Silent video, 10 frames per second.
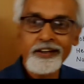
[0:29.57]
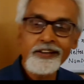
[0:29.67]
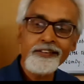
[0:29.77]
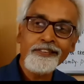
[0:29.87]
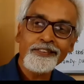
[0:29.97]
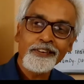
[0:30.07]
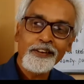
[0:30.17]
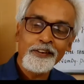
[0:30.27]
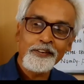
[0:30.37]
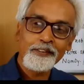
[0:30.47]
is
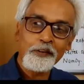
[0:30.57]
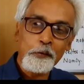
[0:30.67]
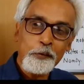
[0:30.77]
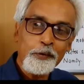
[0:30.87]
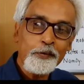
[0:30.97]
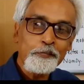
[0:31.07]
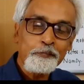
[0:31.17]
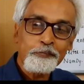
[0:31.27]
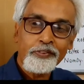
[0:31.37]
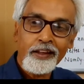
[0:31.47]
so
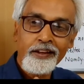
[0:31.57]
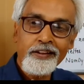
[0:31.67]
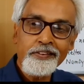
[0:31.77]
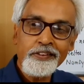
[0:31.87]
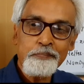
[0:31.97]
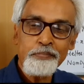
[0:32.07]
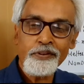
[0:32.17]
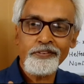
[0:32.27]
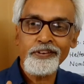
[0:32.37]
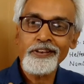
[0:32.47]
easy
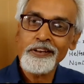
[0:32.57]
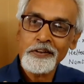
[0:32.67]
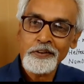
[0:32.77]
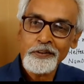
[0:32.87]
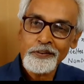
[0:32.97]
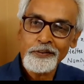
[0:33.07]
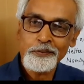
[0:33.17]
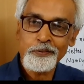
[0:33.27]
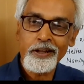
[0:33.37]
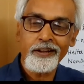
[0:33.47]
peasy
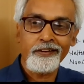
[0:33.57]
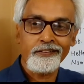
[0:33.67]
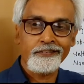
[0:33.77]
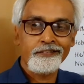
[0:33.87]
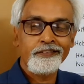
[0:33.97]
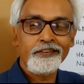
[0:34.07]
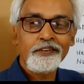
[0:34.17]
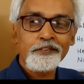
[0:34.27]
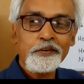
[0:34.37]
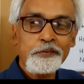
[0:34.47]
today.
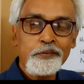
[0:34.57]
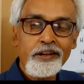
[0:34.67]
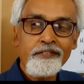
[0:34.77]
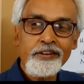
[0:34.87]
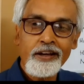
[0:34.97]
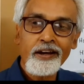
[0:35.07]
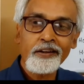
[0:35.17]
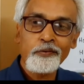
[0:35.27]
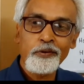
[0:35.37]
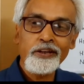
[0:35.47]
So today we are
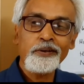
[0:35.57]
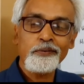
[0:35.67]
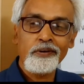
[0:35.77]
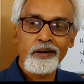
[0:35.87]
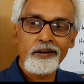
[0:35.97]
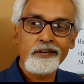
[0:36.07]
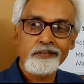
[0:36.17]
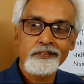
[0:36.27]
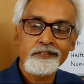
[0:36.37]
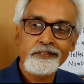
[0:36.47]
going to
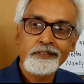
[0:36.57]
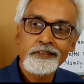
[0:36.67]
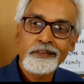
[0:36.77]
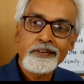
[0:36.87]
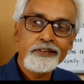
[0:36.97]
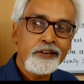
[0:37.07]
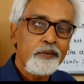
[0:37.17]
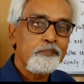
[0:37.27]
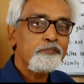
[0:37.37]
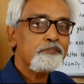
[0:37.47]
learn
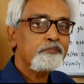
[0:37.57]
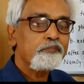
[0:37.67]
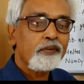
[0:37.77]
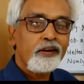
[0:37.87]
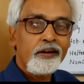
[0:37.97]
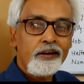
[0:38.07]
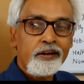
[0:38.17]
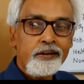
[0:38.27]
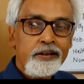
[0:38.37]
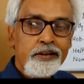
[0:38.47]
some
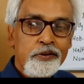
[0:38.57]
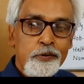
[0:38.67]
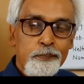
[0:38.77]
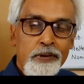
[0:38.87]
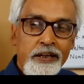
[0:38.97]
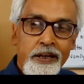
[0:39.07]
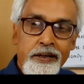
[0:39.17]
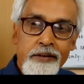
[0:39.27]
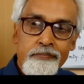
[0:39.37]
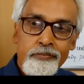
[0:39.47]

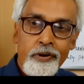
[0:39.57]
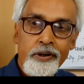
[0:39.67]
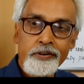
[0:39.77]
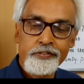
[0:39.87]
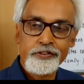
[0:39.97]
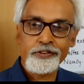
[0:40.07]
reduplicative words.